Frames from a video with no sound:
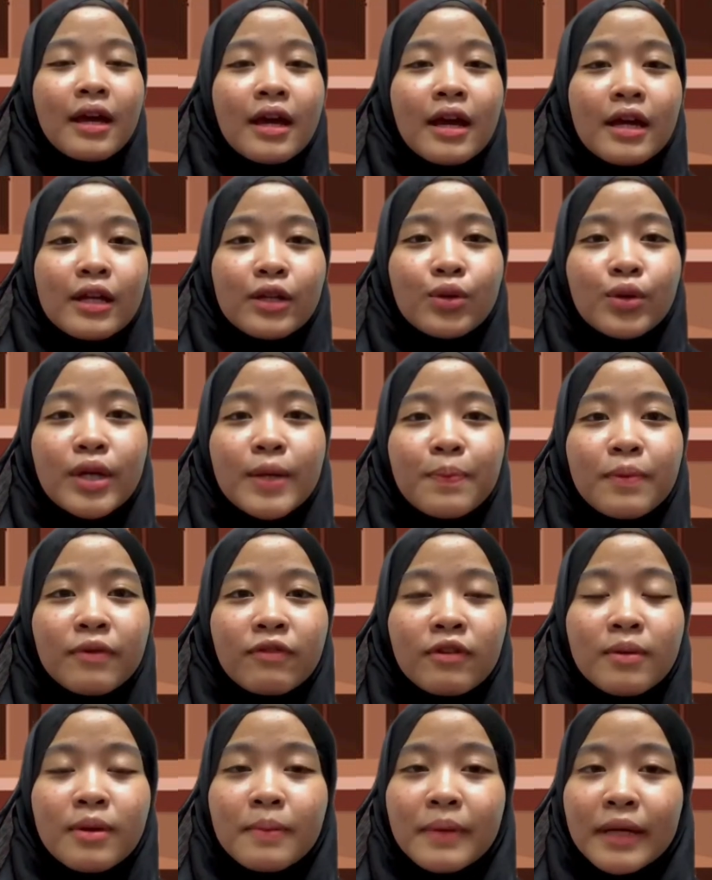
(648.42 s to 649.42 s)
During
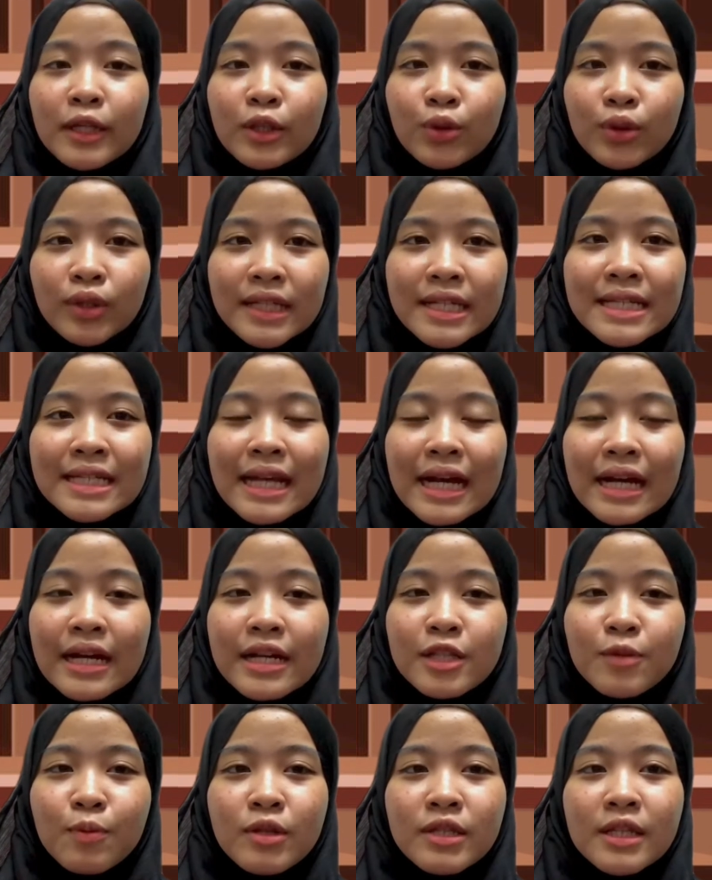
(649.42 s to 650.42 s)
performing my duties and
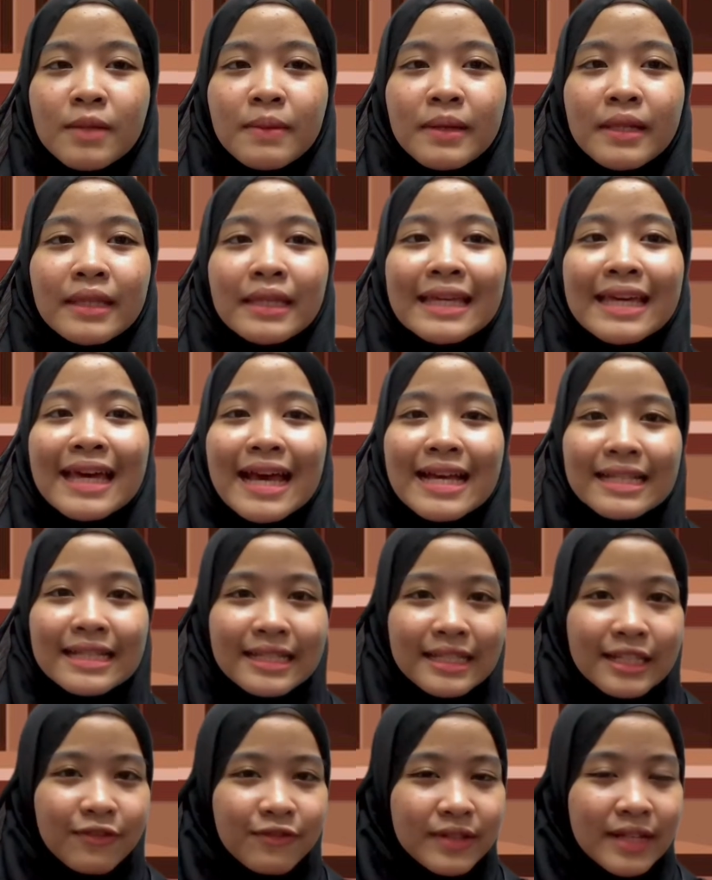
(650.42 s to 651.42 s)
responsibility as
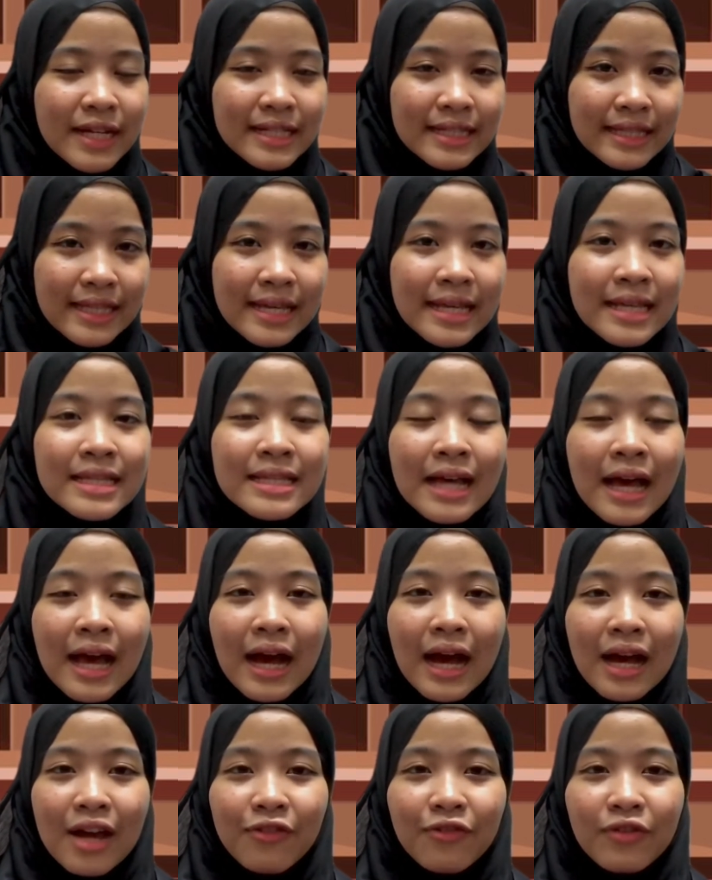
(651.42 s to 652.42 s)
Chief Justice,
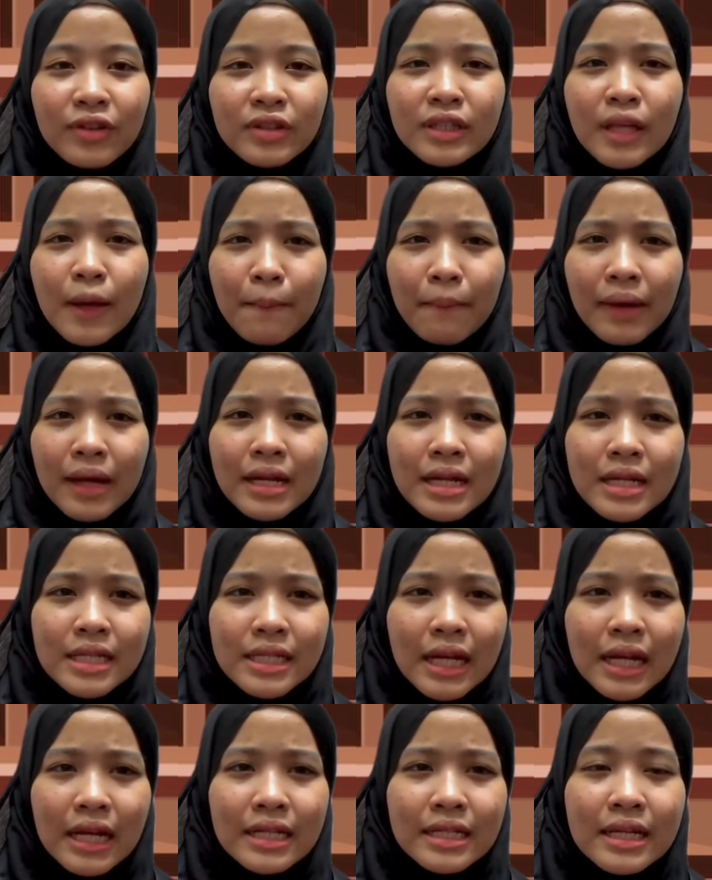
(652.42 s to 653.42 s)
I found that many
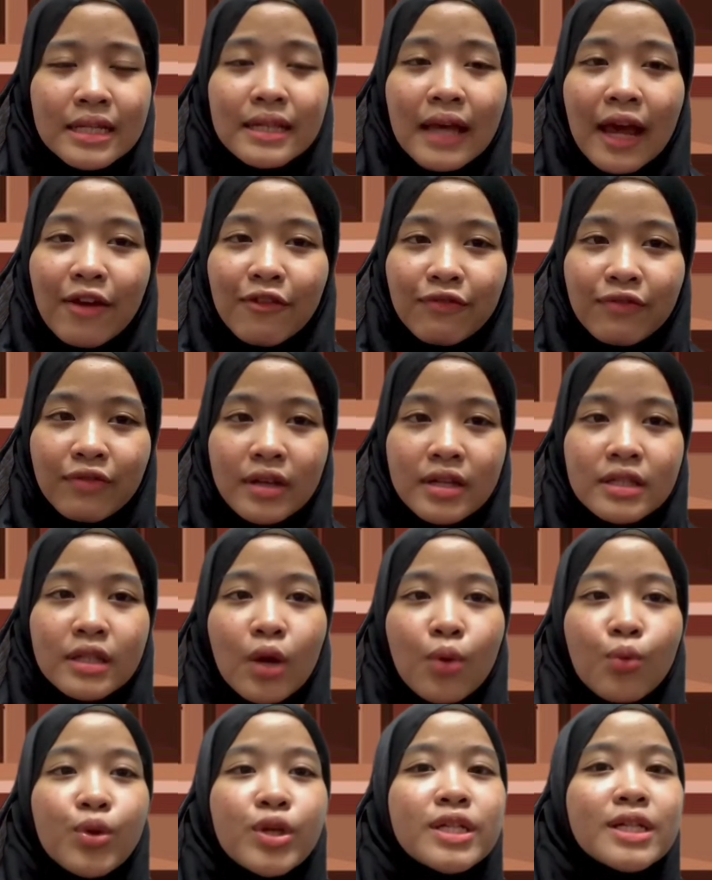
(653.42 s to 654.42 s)
challenges I faced,
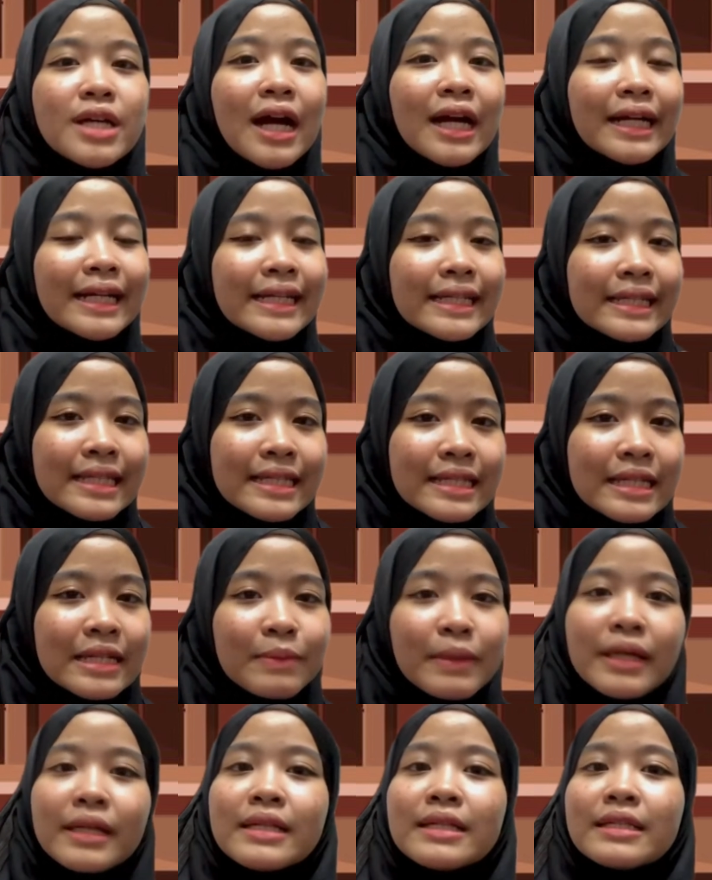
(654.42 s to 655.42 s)
which are
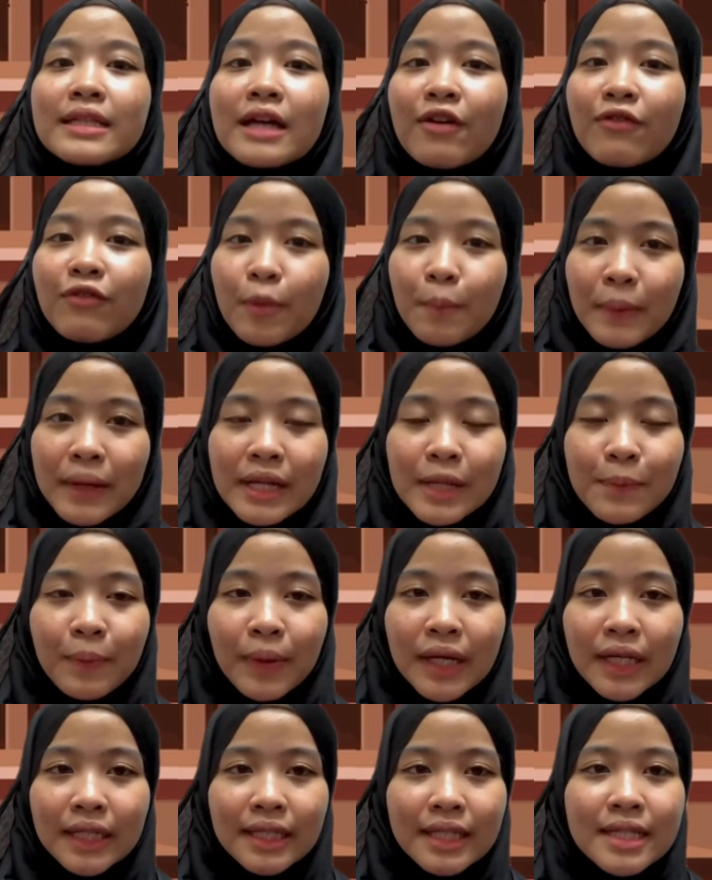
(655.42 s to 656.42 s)
criticism and insult from many
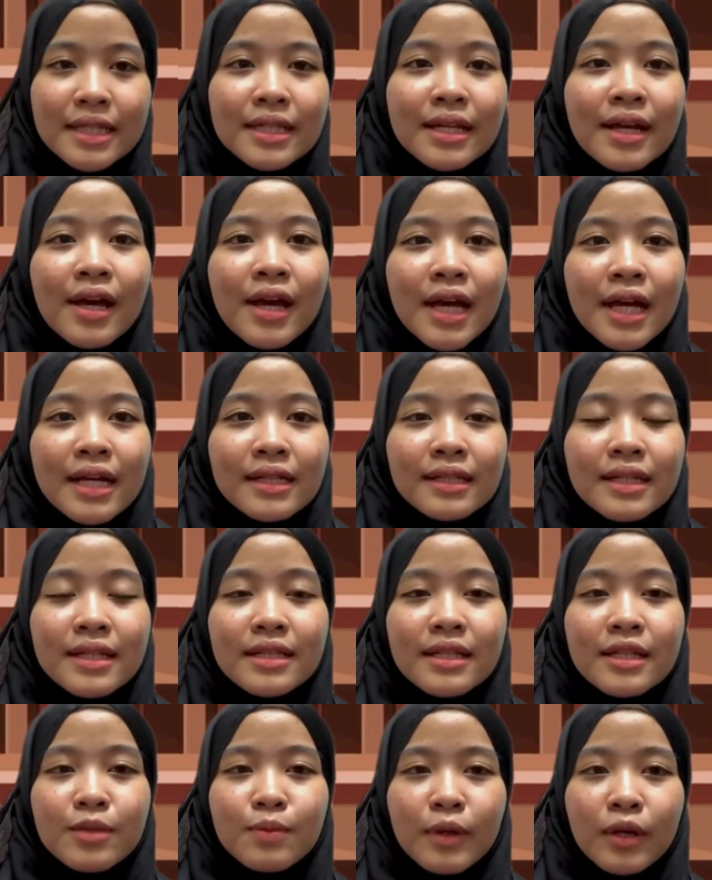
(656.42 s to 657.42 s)
parties.
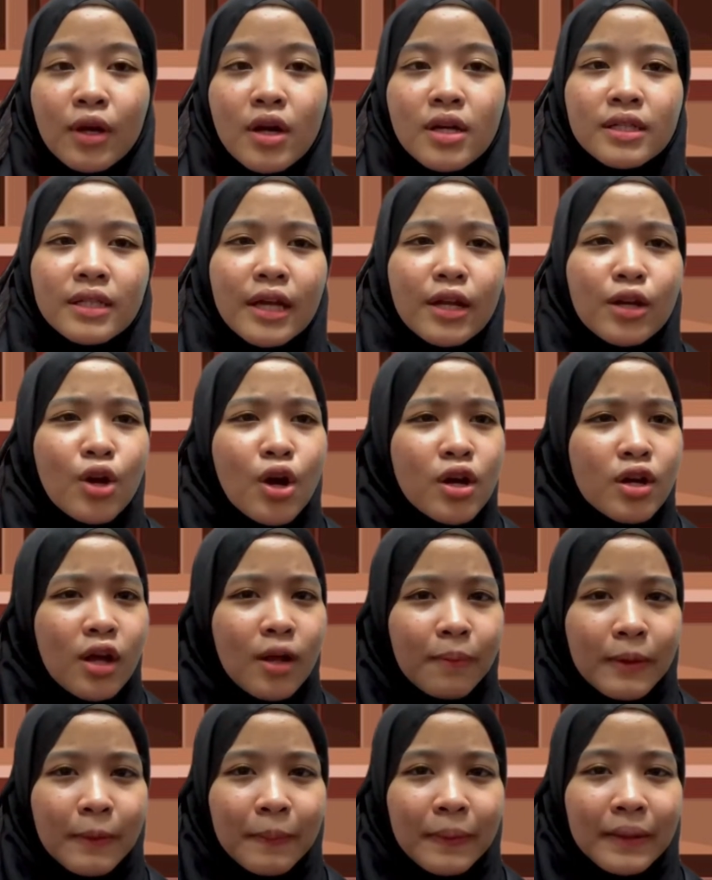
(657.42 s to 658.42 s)
This is because not
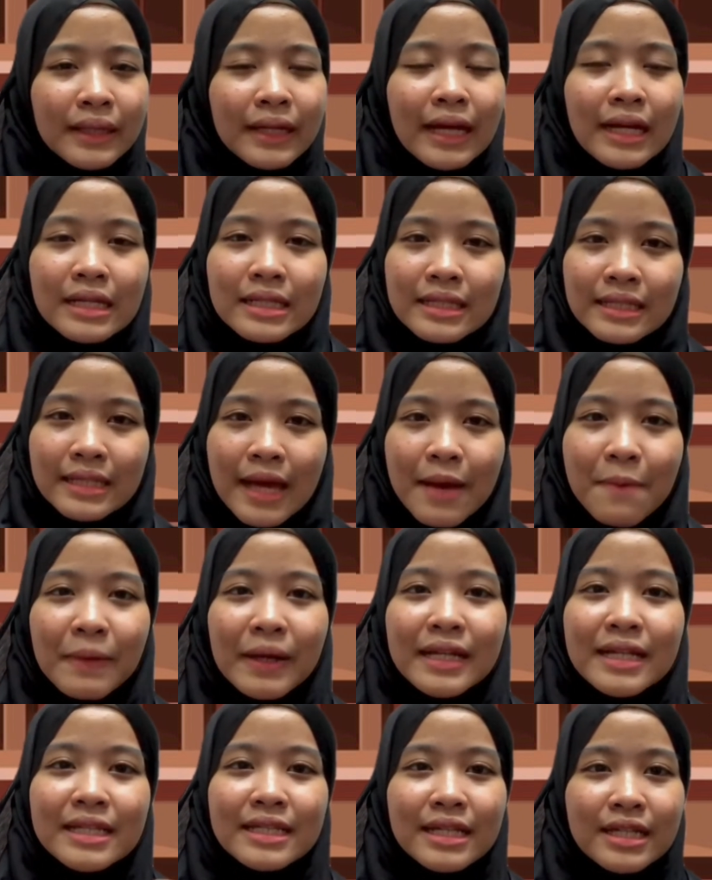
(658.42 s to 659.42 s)
all people can accept
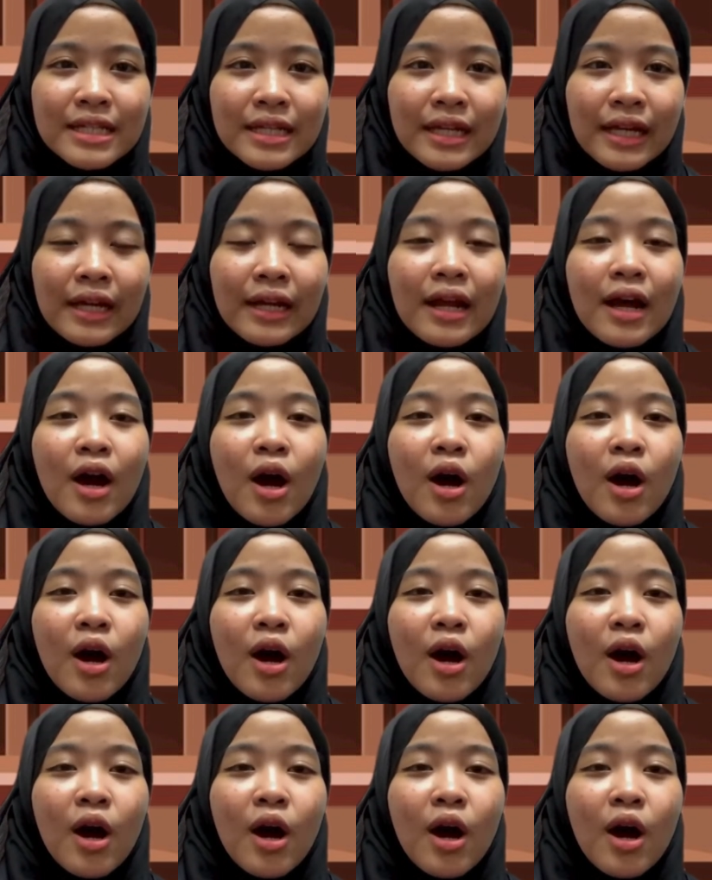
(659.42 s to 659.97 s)
my decision.